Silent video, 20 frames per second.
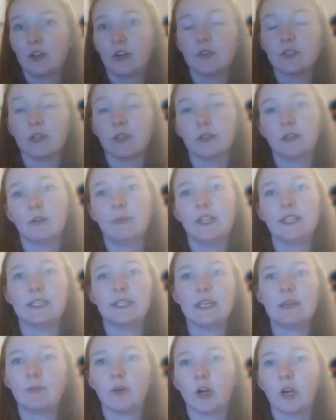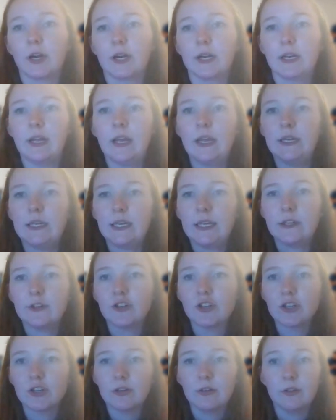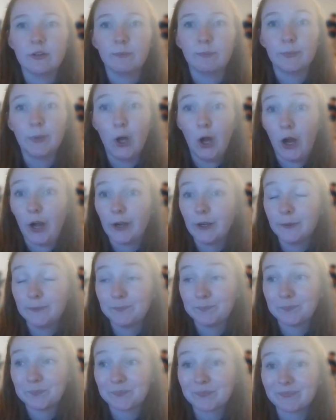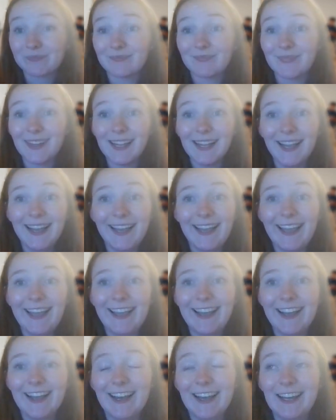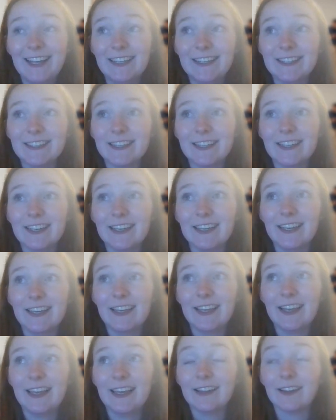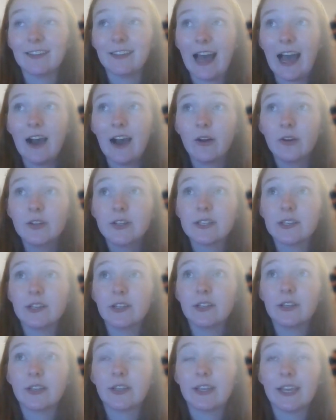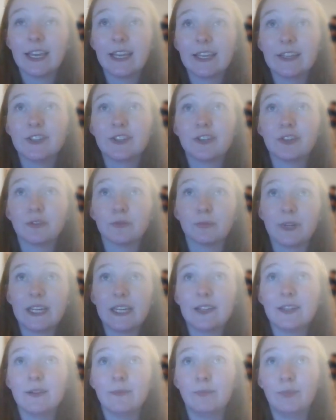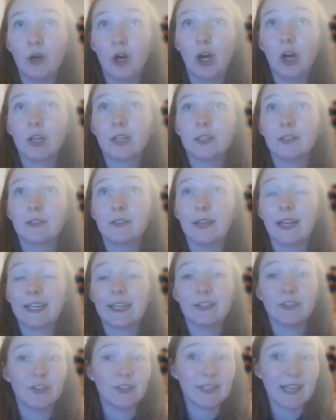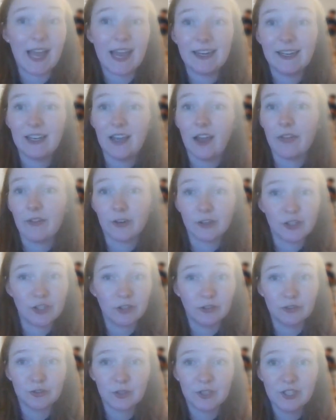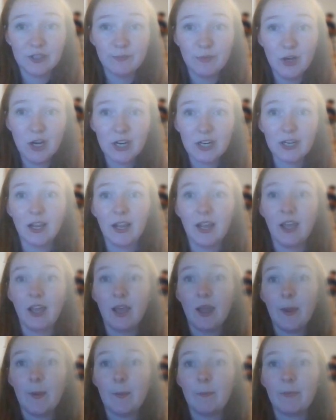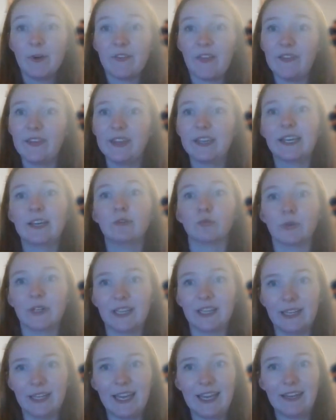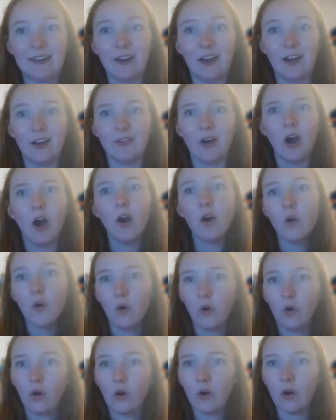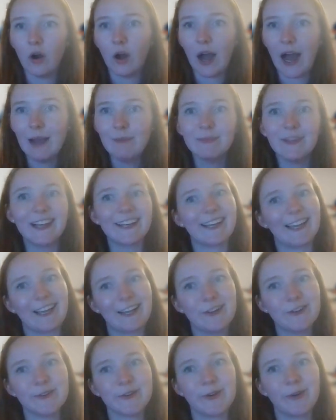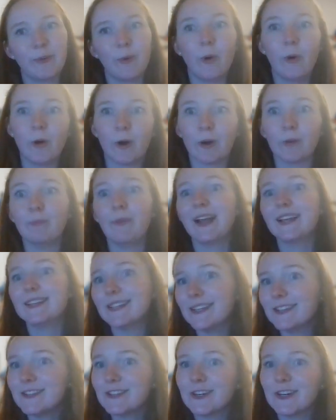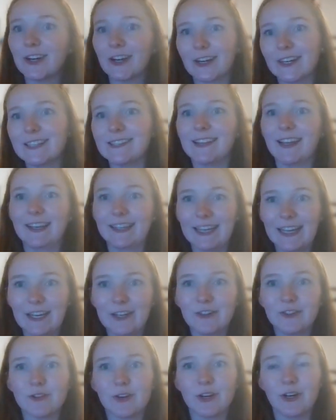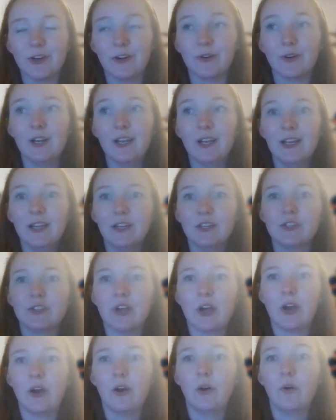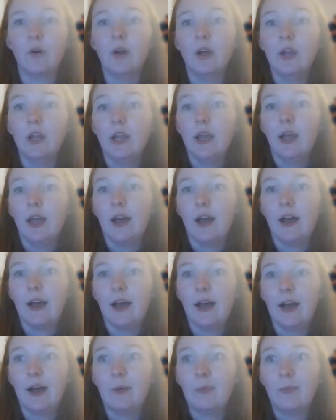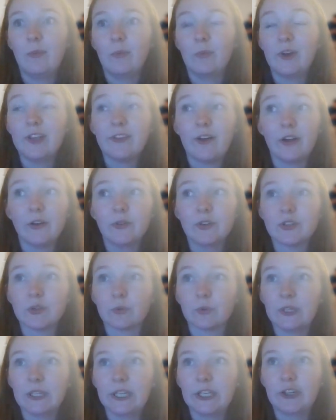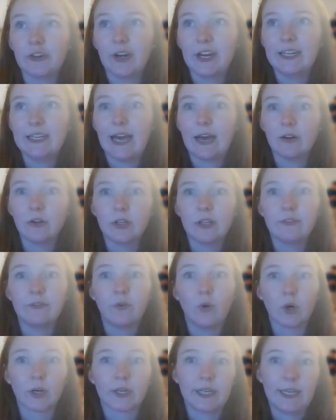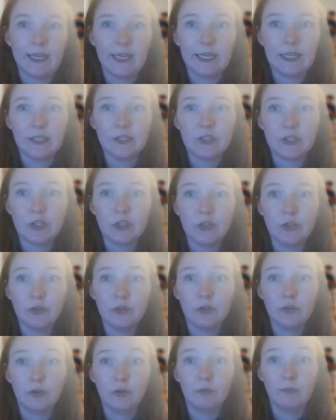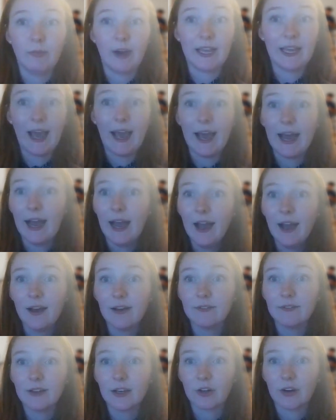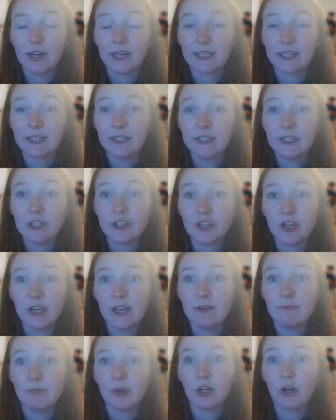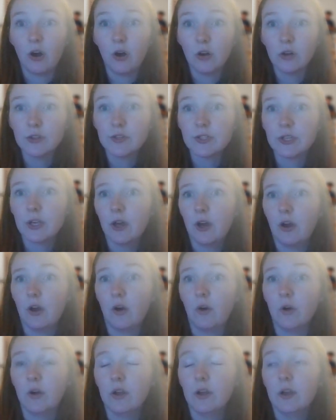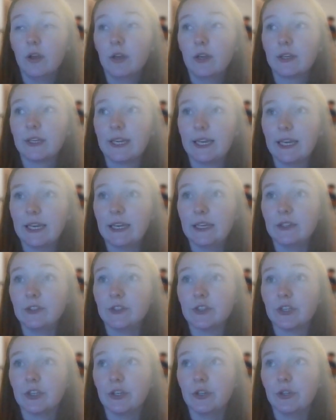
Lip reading: goes a little bit deeper in each book, and it allows kids to read the book like it's just any other children's book, but then they can relate of, oh, I'm like Andrew, or my sister is like Andrew. So we thought it was a really great, not only for kids who might have a chronic condition, but also kids